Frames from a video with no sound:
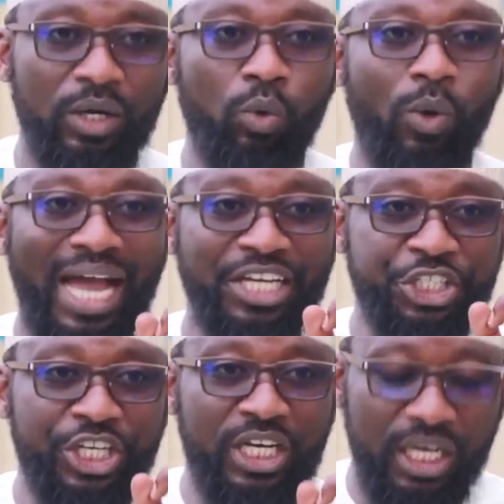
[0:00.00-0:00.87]
wa
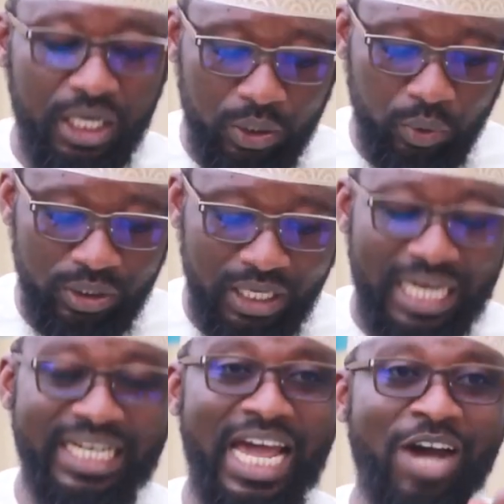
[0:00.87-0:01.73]
ashkalun,
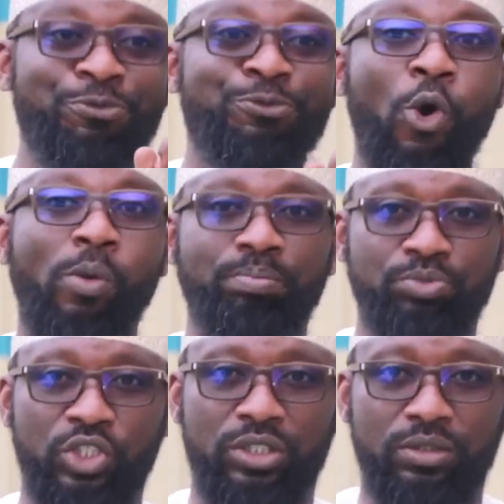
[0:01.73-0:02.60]
and they have
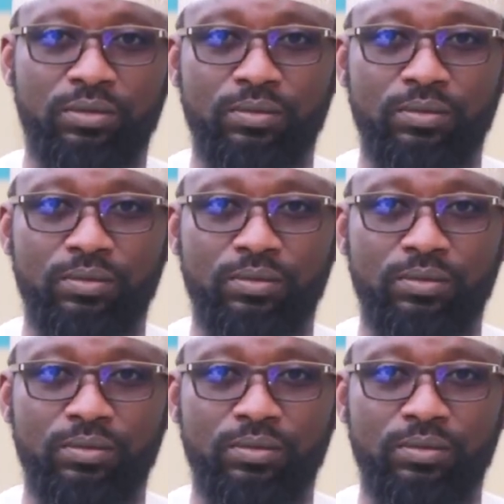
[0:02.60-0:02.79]
forms.